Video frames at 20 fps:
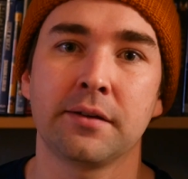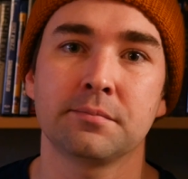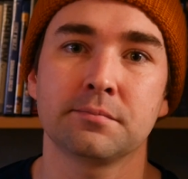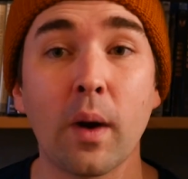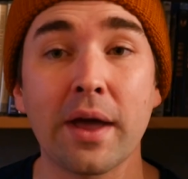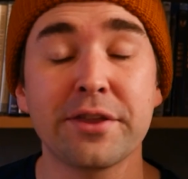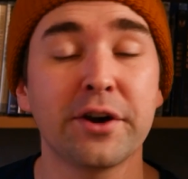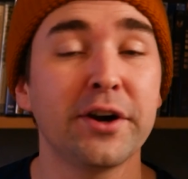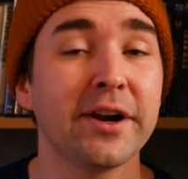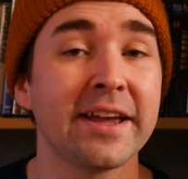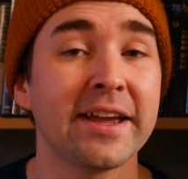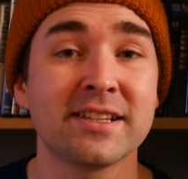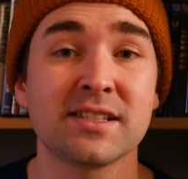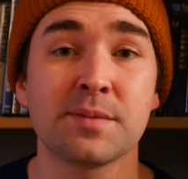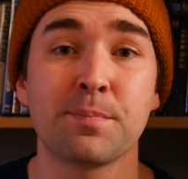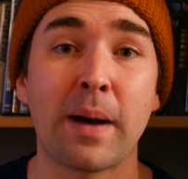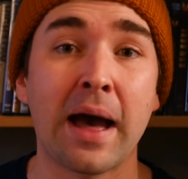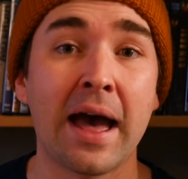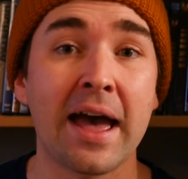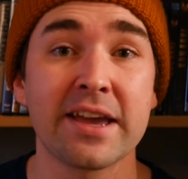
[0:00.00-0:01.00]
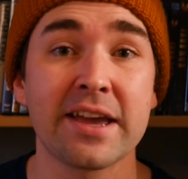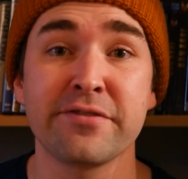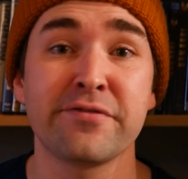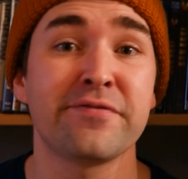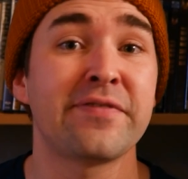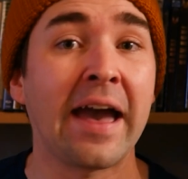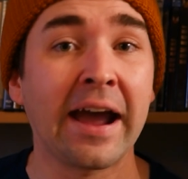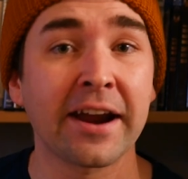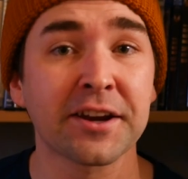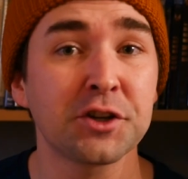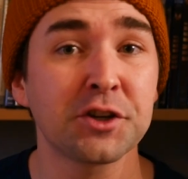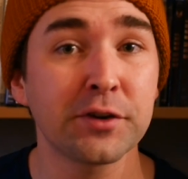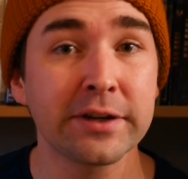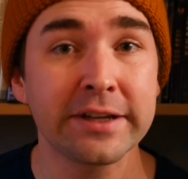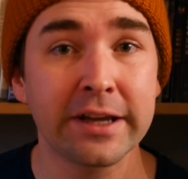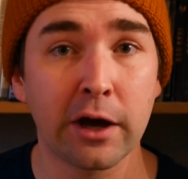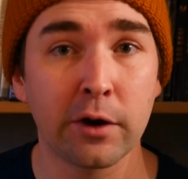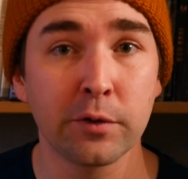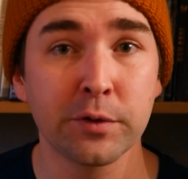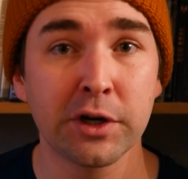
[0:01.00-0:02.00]
Whether it's by
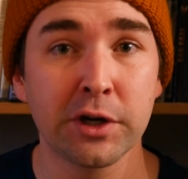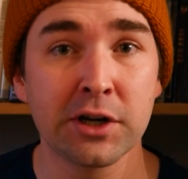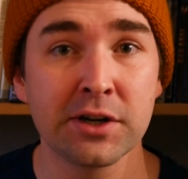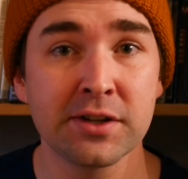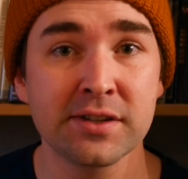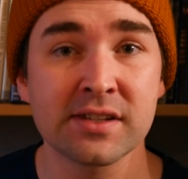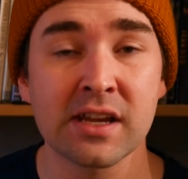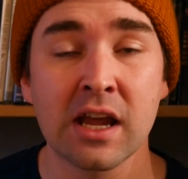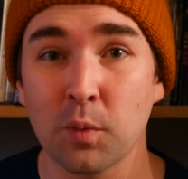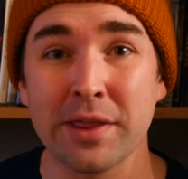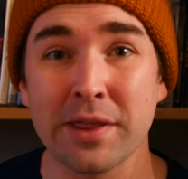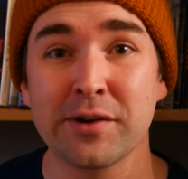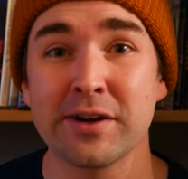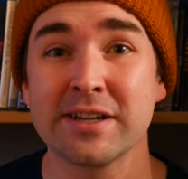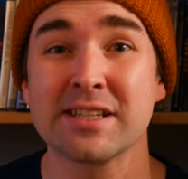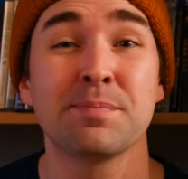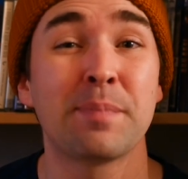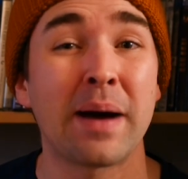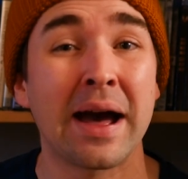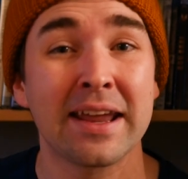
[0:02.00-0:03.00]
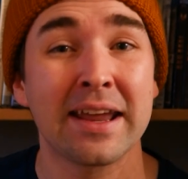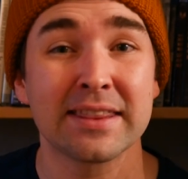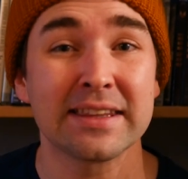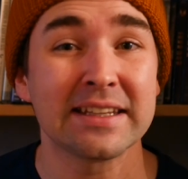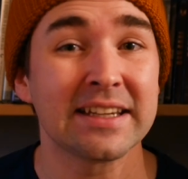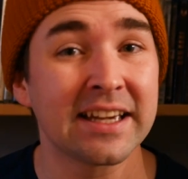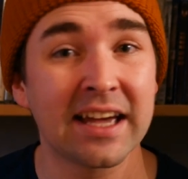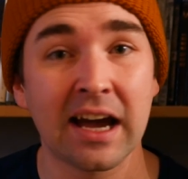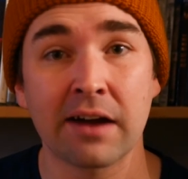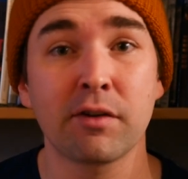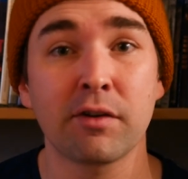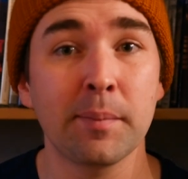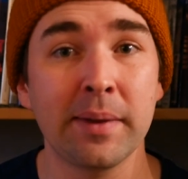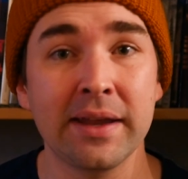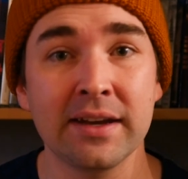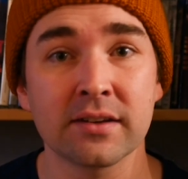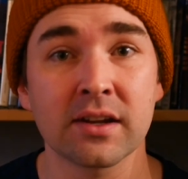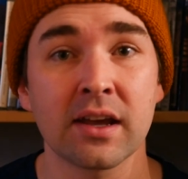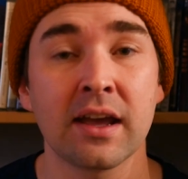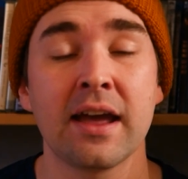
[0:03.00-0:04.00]
factory owners, whether it's by the
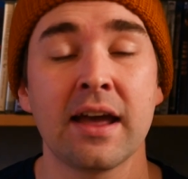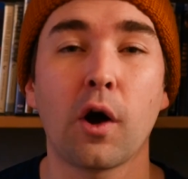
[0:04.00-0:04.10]
government,